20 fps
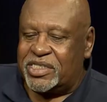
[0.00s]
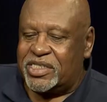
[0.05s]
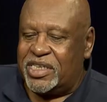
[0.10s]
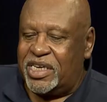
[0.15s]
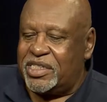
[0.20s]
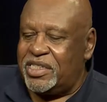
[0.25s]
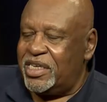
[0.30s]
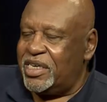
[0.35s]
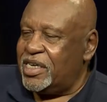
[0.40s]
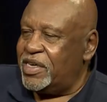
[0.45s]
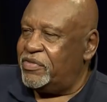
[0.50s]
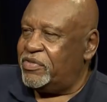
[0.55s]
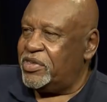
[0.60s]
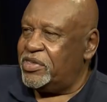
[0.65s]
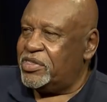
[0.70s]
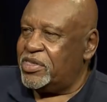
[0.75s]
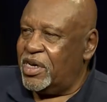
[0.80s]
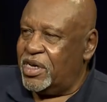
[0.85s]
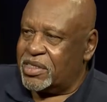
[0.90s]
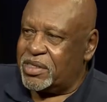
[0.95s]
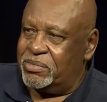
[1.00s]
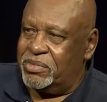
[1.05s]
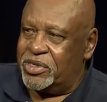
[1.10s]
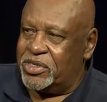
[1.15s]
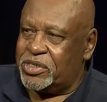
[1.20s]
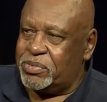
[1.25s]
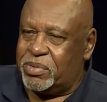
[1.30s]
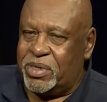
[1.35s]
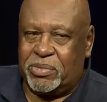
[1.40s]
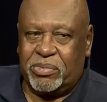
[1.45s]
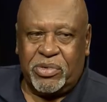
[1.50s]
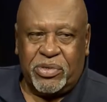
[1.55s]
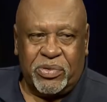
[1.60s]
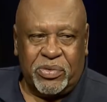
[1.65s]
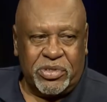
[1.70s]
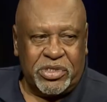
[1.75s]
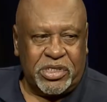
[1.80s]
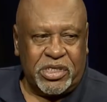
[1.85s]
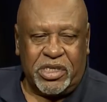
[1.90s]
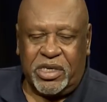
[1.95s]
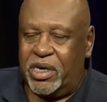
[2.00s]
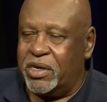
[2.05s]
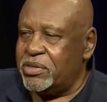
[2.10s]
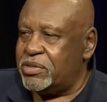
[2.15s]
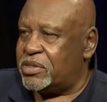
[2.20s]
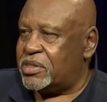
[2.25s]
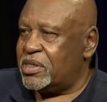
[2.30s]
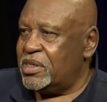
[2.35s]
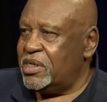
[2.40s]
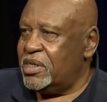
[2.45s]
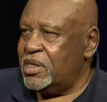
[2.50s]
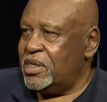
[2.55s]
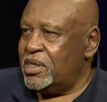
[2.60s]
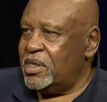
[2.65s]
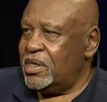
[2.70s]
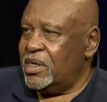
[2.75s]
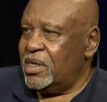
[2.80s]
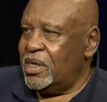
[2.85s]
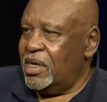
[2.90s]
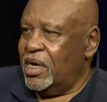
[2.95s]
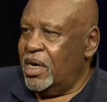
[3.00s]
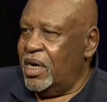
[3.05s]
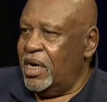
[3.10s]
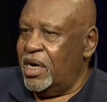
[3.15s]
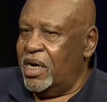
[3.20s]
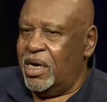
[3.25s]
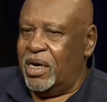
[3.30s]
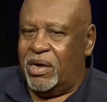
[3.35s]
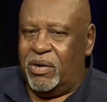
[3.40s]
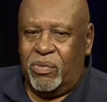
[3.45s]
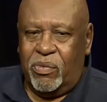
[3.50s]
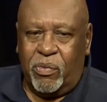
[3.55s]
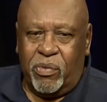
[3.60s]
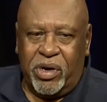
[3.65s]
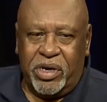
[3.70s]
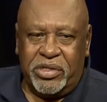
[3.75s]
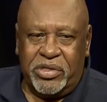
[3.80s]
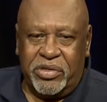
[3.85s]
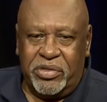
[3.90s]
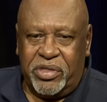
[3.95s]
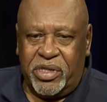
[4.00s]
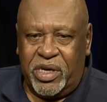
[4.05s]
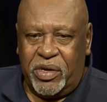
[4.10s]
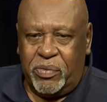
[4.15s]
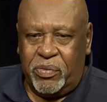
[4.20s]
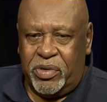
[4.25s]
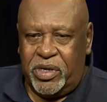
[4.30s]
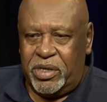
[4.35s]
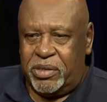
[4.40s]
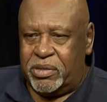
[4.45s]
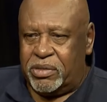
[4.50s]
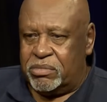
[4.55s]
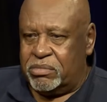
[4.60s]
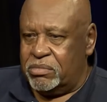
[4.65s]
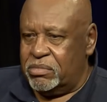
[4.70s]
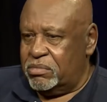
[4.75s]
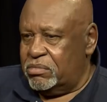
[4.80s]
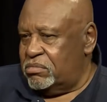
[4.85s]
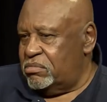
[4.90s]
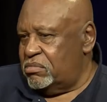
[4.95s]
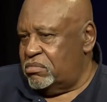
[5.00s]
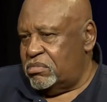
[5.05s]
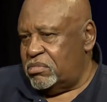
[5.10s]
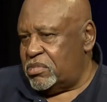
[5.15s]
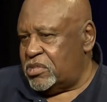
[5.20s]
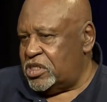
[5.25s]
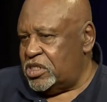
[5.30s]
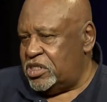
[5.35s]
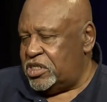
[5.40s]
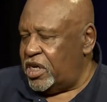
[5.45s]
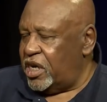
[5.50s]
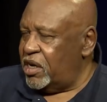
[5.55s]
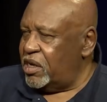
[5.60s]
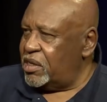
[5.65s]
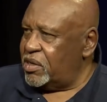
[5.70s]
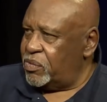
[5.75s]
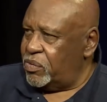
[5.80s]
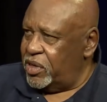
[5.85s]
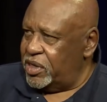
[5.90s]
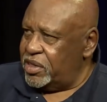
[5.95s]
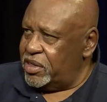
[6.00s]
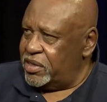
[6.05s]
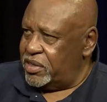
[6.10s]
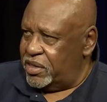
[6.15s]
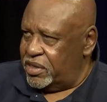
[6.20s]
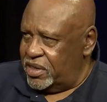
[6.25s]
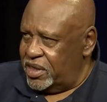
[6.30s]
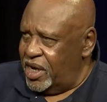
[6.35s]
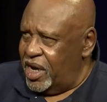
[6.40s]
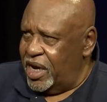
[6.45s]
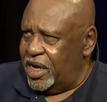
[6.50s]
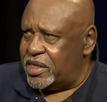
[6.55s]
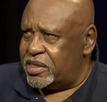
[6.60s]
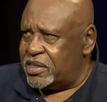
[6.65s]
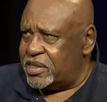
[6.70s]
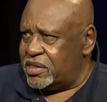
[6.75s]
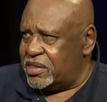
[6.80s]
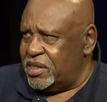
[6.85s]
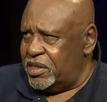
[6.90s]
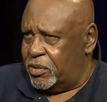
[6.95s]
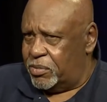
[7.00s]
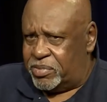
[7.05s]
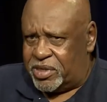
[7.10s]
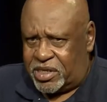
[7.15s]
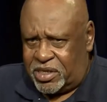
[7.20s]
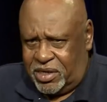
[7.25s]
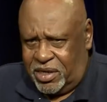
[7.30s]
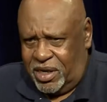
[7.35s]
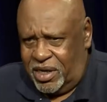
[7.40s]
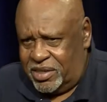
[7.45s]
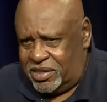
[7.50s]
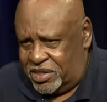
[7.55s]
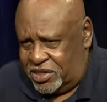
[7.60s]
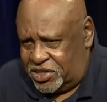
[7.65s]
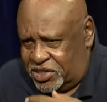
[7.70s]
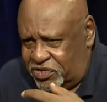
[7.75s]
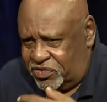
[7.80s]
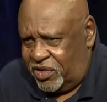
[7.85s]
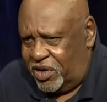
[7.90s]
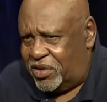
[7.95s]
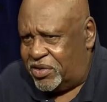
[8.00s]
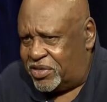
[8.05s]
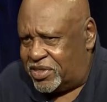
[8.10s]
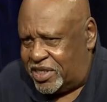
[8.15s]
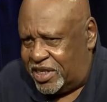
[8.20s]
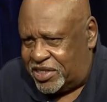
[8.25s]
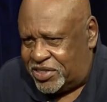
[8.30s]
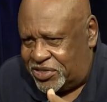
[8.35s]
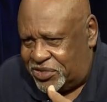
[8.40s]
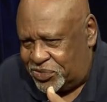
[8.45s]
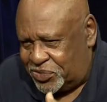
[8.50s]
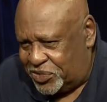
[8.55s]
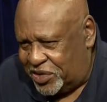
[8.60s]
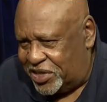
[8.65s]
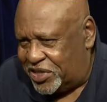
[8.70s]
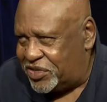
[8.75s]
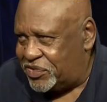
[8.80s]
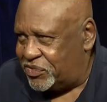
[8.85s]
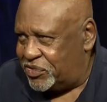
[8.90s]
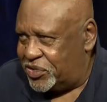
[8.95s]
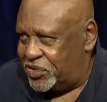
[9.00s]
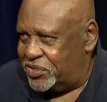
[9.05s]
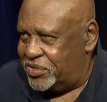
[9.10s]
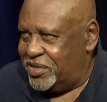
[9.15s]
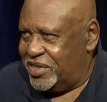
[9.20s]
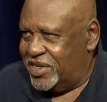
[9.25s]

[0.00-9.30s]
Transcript: and I think if you talk to most people who were COs, uh, whether they went to jail or whether or not, you know, because the struggle that you went through